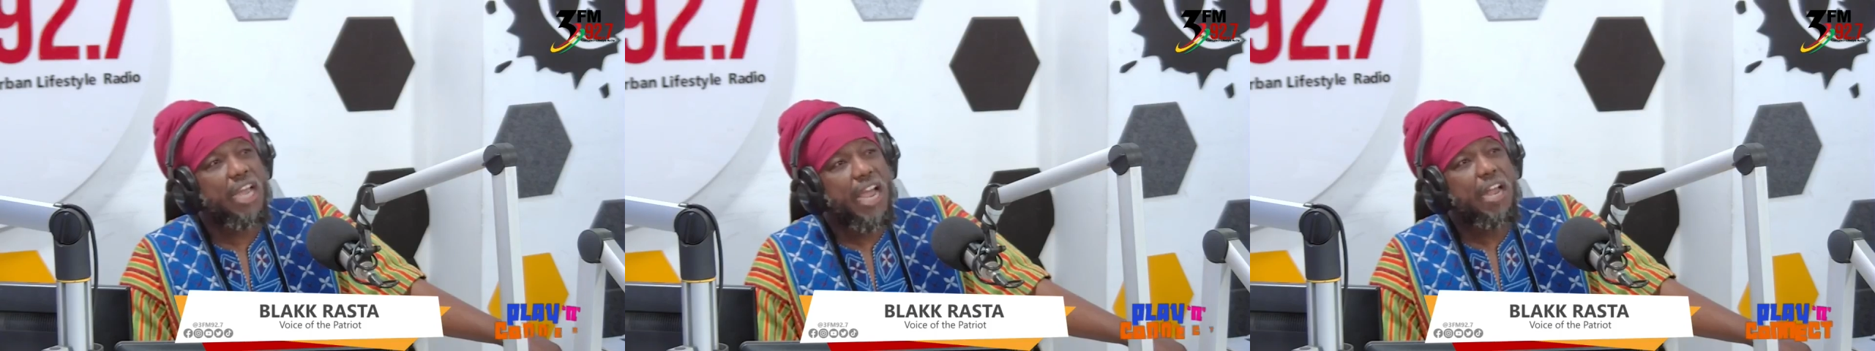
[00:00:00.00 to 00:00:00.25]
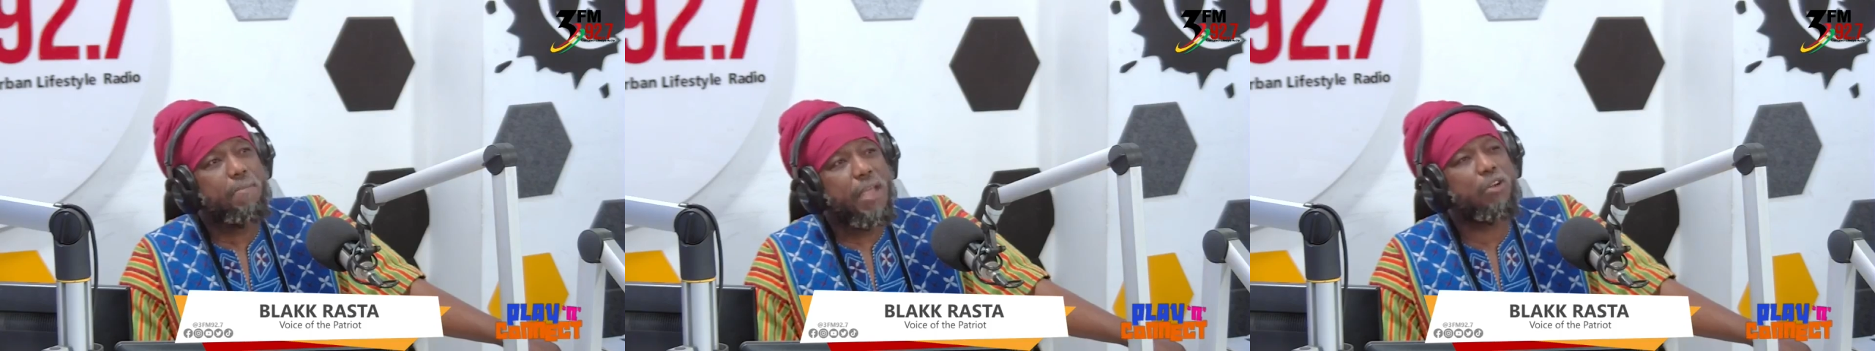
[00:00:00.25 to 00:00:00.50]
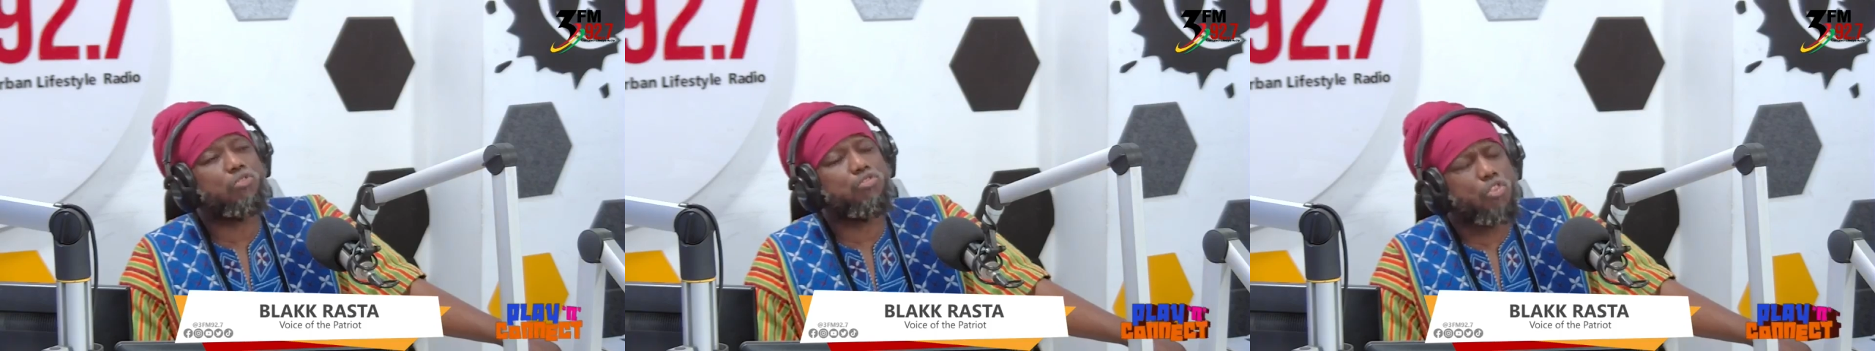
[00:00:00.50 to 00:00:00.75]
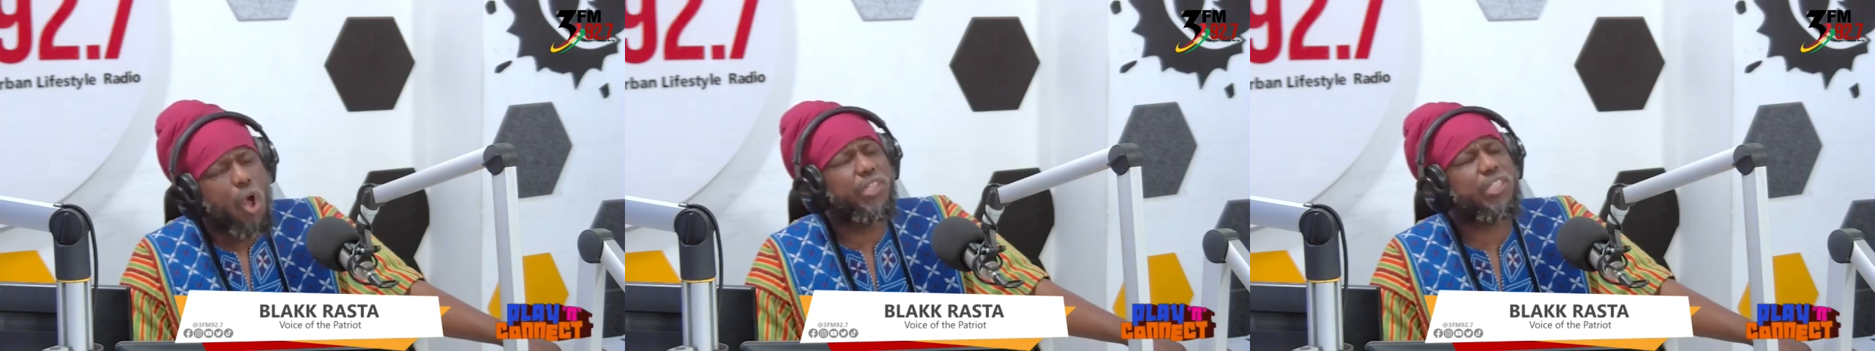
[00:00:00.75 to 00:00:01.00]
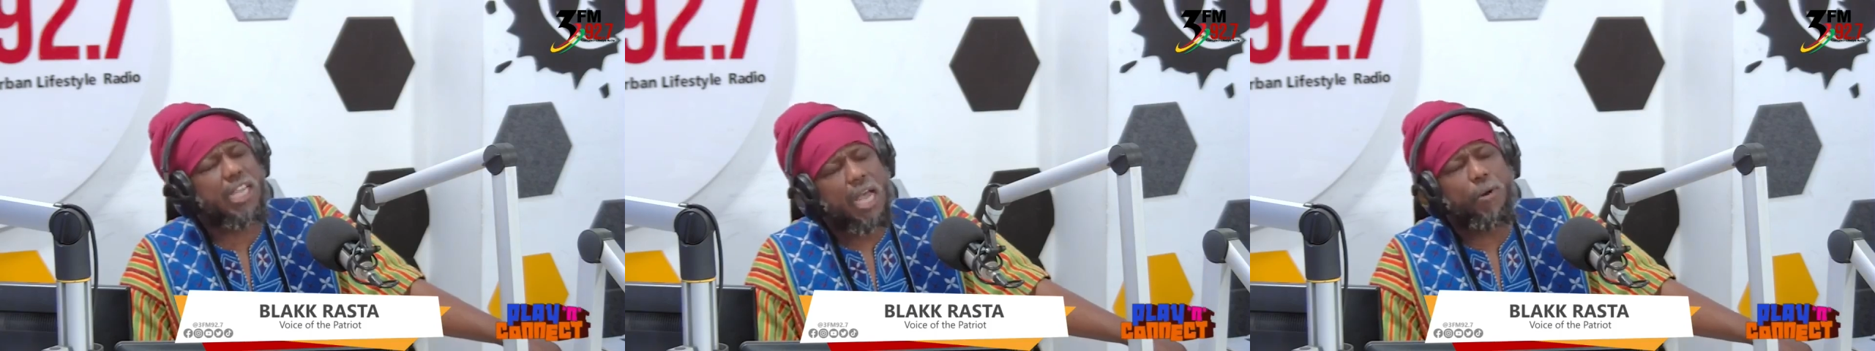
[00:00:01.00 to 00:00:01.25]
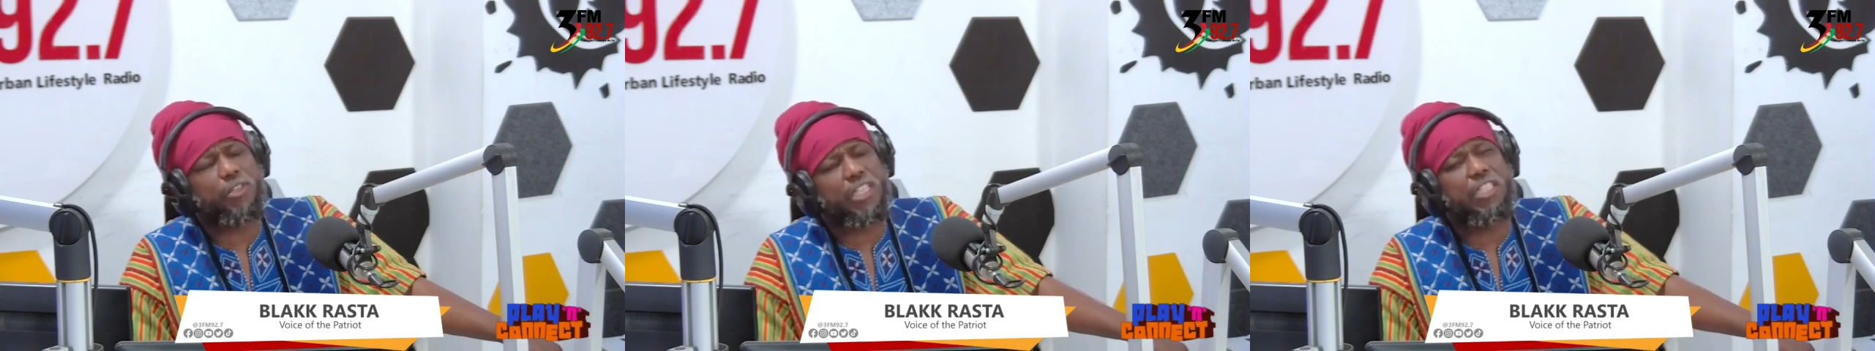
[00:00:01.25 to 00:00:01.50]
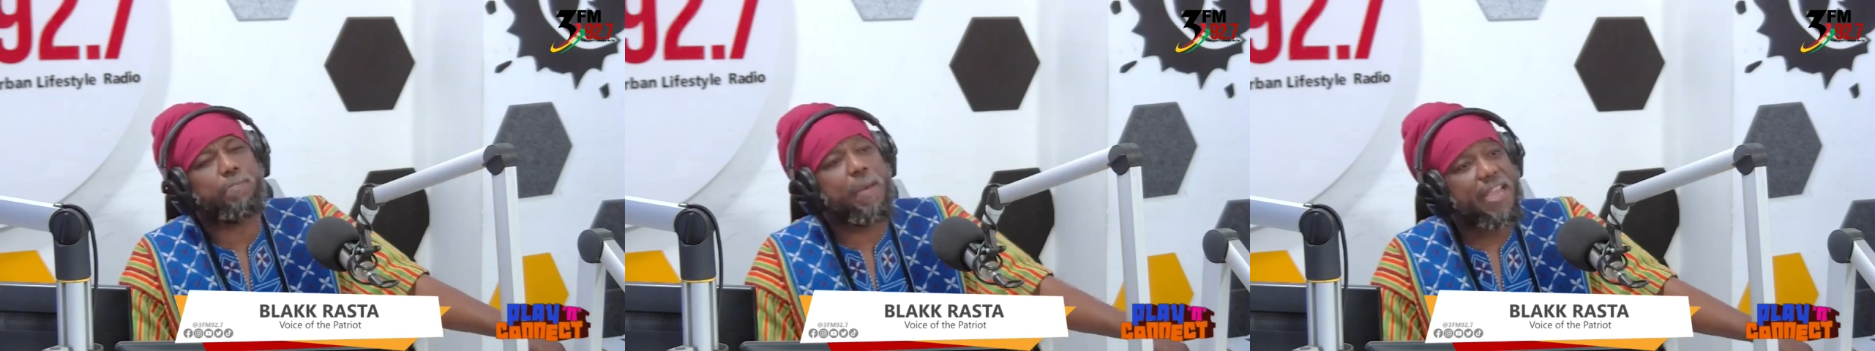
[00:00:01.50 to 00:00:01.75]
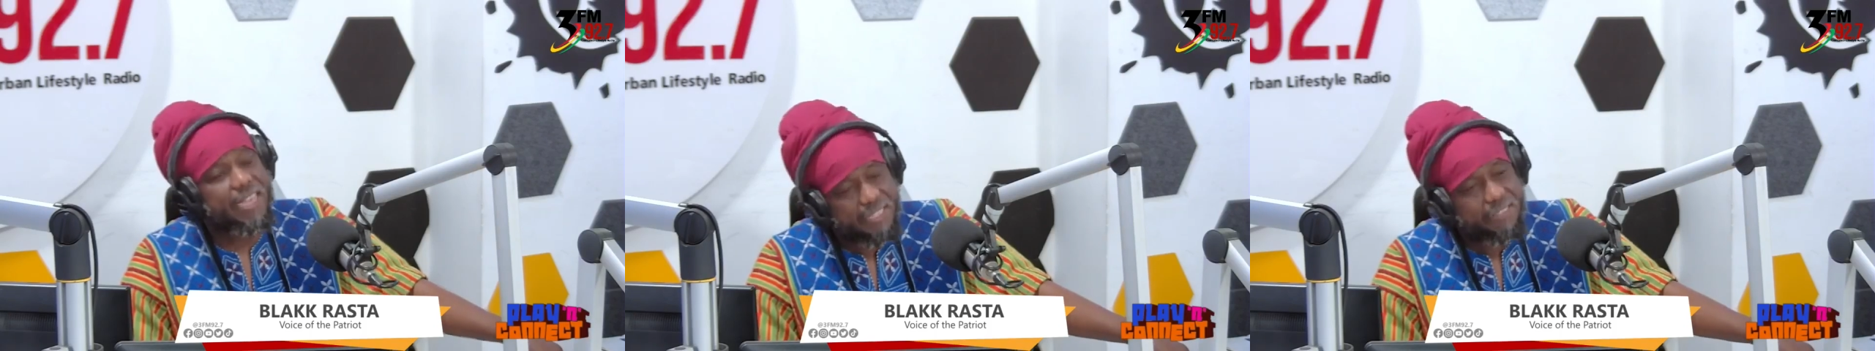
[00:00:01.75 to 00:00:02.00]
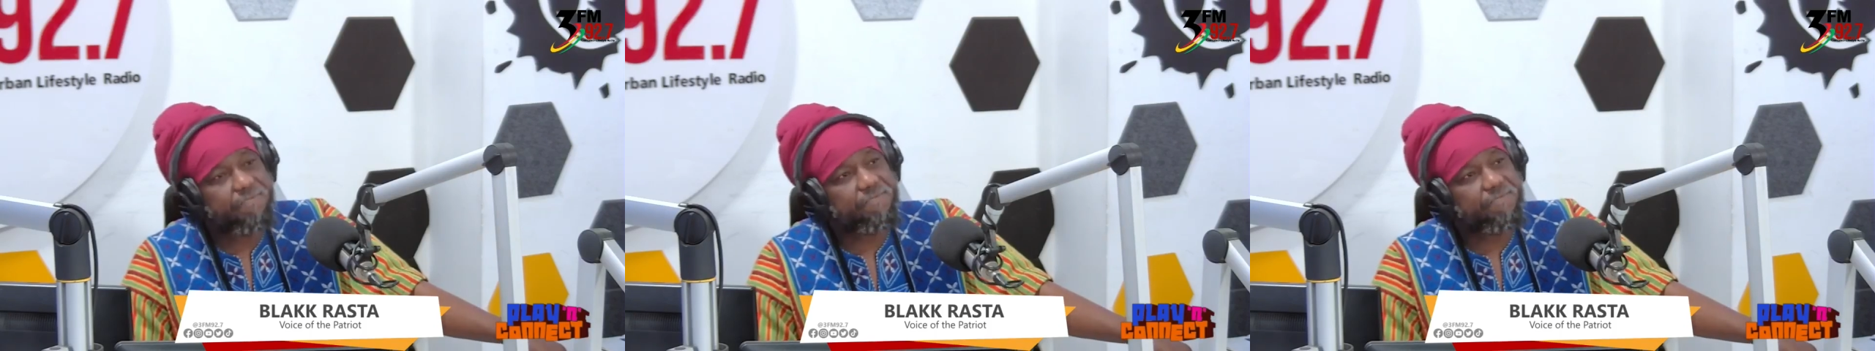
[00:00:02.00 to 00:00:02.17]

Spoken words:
and make noise about this begging.